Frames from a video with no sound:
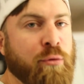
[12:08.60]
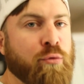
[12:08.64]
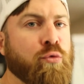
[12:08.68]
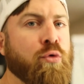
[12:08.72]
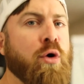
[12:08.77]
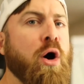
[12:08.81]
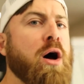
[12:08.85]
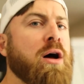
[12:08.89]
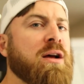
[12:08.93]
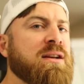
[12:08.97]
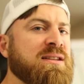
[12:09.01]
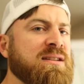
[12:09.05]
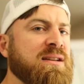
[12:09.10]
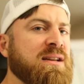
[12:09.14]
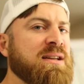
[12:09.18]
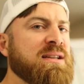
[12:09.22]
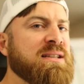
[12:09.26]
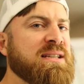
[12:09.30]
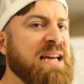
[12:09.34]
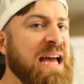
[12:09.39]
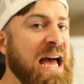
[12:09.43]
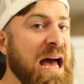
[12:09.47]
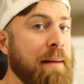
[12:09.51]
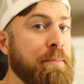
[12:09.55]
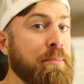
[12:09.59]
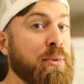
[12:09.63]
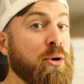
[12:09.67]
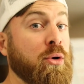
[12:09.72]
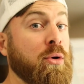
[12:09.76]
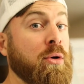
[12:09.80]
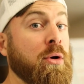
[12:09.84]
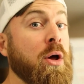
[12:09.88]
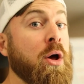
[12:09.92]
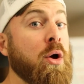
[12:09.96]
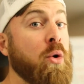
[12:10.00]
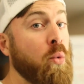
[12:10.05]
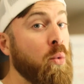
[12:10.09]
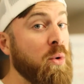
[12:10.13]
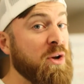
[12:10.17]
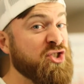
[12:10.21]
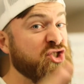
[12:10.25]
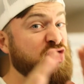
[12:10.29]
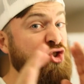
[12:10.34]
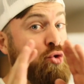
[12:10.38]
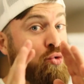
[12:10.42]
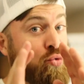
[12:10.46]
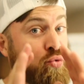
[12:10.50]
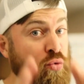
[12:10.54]
Rosalind Capital
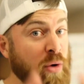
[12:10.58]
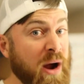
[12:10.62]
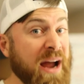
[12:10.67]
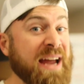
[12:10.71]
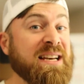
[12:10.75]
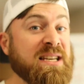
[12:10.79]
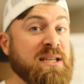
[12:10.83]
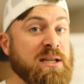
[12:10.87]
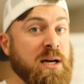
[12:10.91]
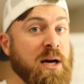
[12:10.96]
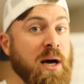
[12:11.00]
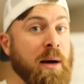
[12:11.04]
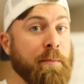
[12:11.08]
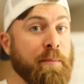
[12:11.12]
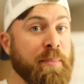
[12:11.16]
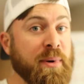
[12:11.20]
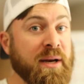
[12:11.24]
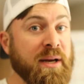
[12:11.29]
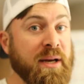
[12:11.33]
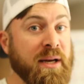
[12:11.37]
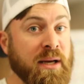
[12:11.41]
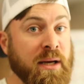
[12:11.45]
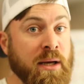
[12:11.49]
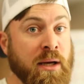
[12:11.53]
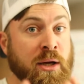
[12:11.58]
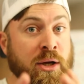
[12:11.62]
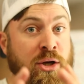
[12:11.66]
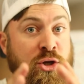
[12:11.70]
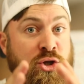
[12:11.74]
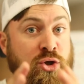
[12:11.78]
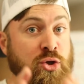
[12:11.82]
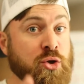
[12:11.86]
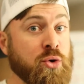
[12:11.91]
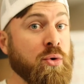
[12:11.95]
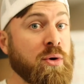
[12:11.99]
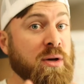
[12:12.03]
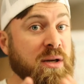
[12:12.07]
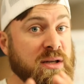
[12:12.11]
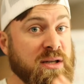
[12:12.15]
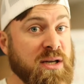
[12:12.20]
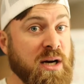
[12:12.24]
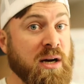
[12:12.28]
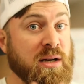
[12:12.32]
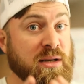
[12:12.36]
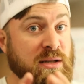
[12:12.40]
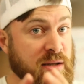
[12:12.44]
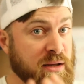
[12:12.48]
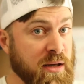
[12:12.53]
was the right company to
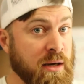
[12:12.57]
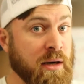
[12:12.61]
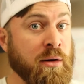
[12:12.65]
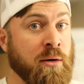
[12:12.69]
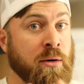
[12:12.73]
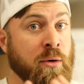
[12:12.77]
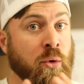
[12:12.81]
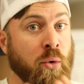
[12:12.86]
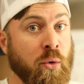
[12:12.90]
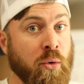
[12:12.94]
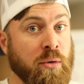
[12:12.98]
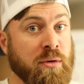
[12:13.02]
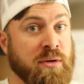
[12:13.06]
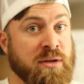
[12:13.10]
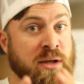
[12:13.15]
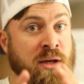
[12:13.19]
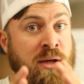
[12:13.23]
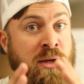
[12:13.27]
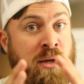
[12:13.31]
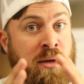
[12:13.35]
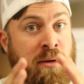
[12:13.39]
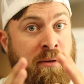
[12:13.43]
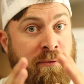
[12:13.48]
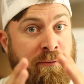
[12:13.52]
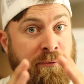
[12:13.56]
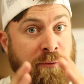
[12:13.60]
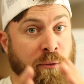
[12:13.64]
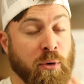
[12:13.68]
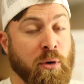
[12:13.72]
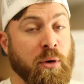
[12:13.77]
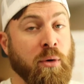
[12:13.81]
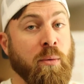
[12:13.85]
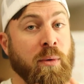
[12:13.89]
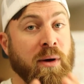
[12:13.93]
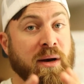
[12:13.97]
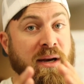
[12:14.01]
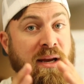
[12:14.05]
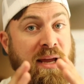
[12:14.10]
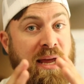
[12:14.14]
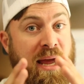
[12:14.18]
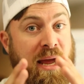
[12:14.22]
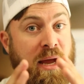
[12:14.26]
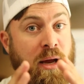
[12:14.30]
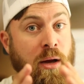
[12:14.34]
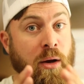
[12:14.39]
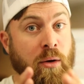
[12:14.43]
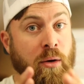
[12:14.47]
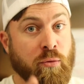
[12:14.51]
conduct their gold 401k